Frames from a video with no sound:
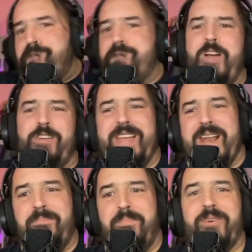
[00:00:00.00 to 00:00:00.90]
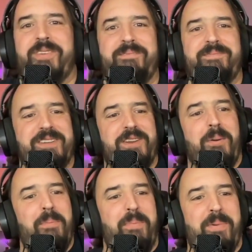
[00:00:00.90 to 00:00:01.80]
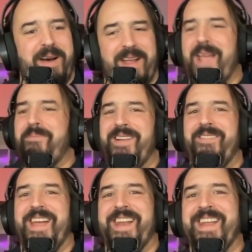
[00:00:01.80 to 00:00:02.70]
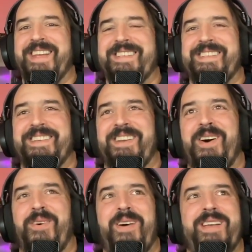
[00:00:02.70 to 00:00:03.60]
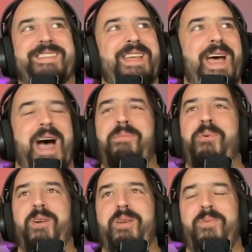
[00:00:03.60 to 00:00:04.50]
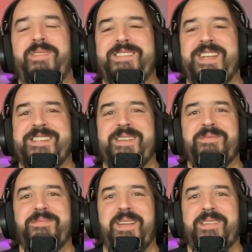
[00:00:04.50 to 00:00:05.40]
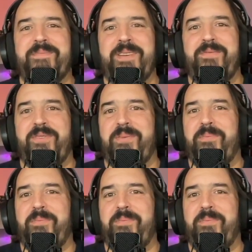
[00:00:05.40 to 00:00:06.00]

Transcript: not that important, but I believe that it is, as I've been working with Jira Service Management for the